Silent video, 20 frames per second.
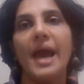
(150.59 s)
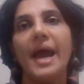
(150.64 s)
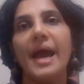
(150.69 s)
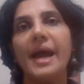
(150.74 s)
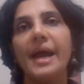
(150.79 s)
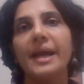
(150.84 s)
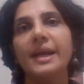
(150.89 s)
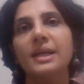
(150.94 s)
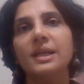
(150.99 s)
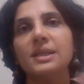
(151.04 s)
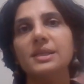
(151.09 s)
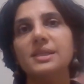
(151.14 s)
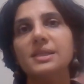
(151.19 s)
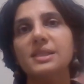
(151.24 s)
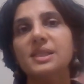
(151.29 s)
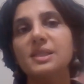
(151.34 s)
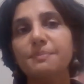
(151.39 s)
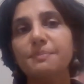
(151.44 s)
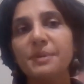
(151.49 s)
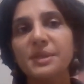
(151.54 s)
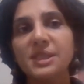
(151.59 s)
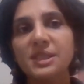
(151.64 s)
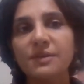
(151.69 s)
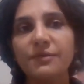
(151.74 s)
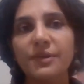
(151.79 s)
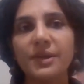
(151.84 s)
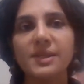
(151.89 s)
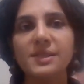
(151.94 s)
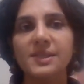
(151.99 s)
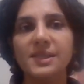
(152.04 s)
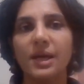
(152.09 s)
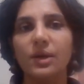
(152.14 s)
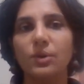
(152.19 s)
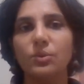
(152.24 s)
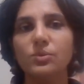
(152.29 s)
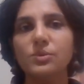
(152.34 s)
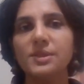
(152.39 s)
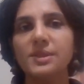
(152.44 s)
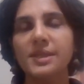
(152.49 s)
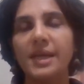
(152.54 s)
And specific
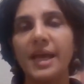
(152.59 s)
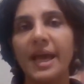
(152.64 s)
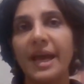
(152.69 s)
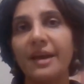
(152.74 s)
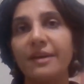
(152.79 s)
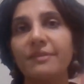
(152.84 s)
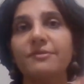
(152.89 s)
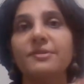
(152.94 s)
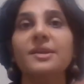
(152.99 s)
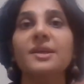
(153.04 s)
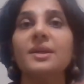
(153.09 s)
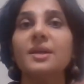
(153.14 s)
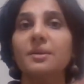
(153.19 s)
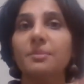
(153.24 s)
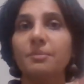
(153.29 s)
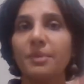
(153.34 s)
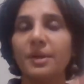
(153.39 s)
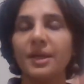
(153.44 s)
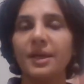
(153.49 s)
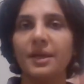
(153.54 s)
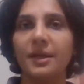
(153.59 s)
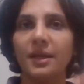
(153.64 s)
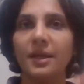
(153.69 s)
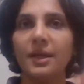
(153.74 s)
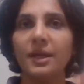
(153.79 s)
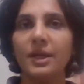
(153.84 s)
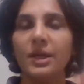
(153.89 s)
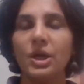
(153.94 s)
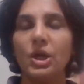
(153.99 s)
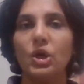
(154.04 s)
sounds have the ability